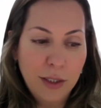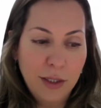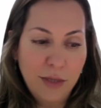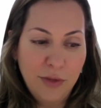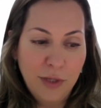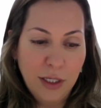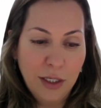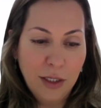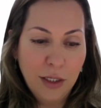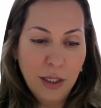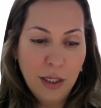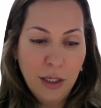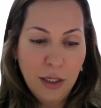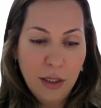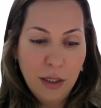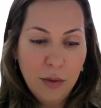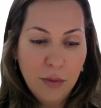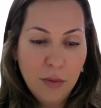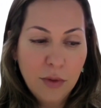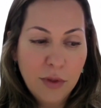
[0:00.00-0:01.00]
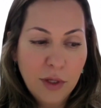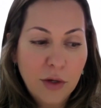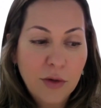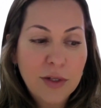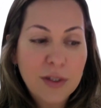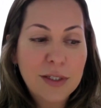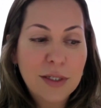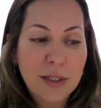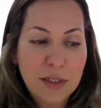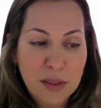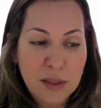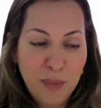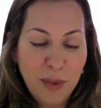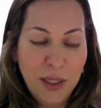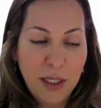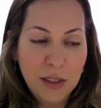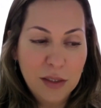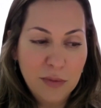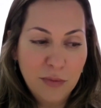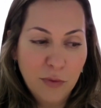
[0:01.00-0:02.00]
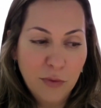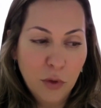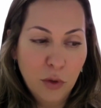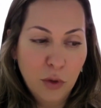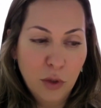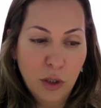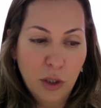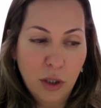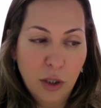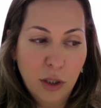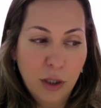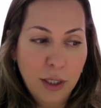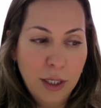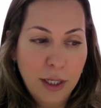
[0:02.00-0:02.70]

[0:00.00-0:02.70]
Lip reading: I think there is a space for